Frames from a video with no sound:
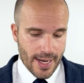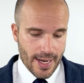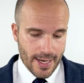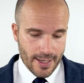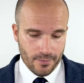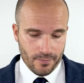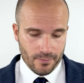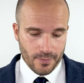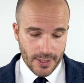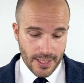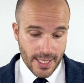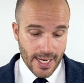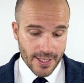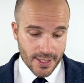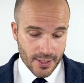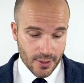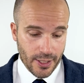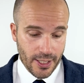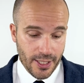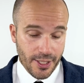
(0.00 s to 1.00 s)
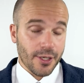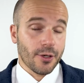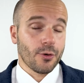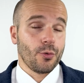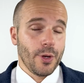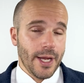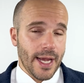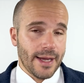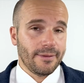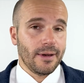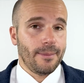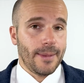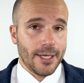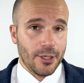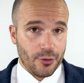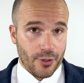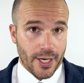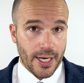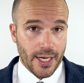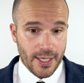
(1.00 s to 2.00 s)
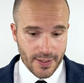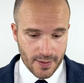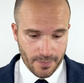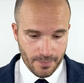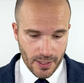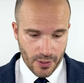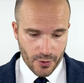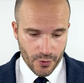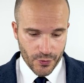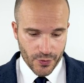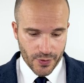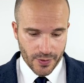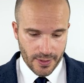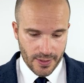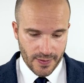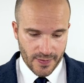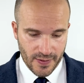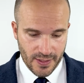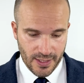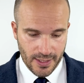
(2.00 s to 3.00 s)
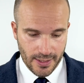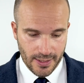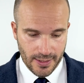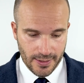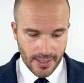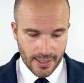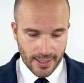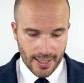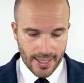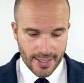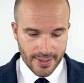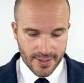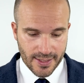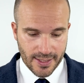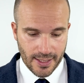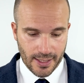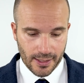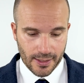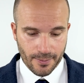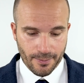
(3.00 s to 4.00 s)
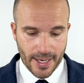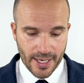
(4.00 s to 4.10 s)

and yes, here we have a minor case because the client said,